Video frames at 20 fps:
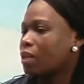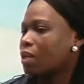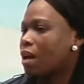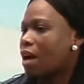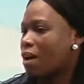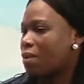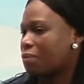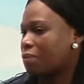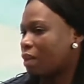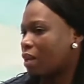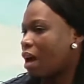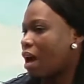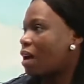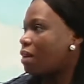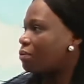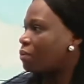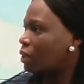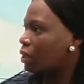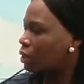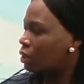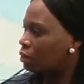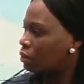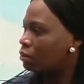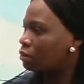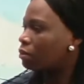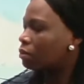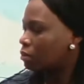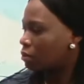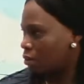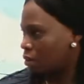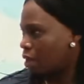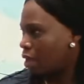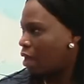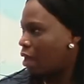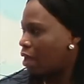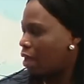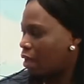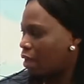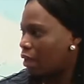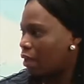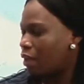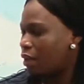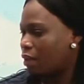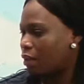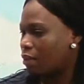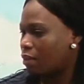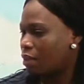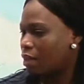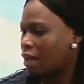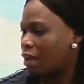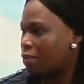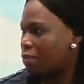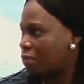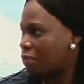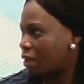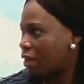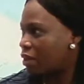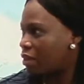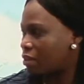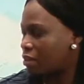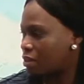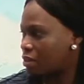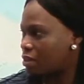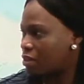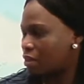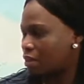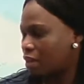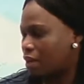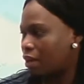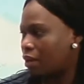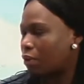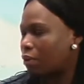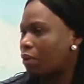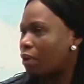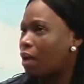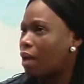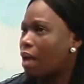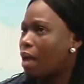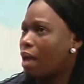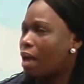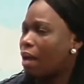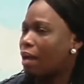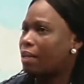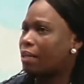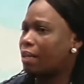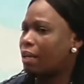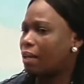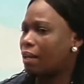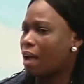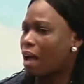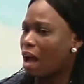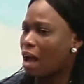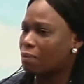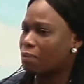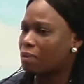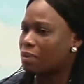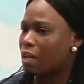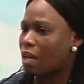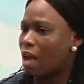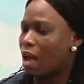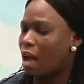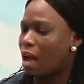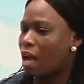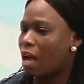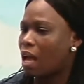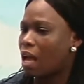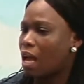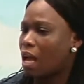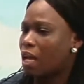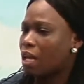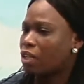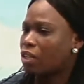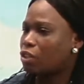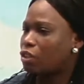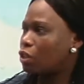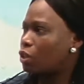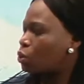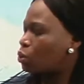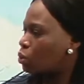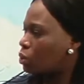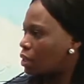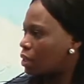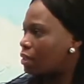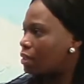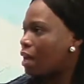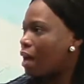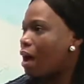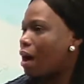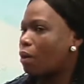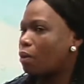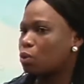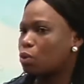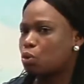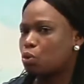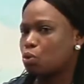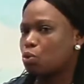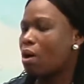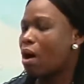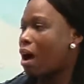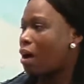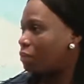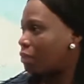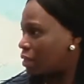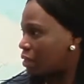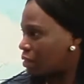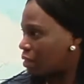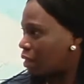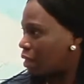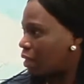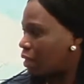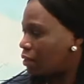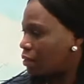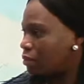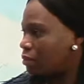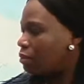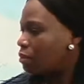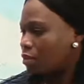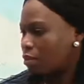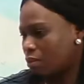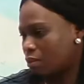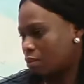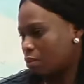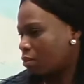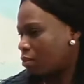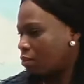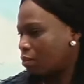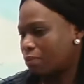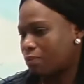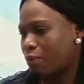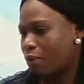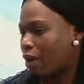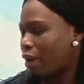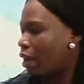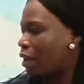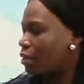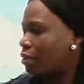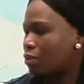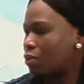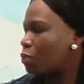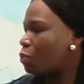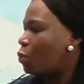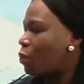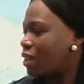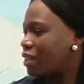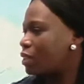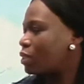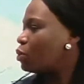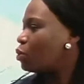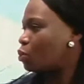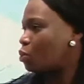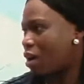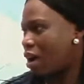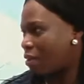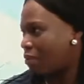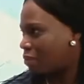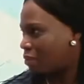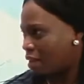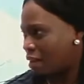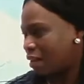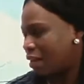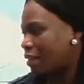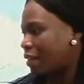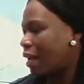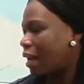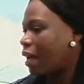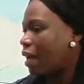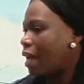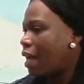after having her first girl. And then after she took it out to have a second, for her waiting to have another.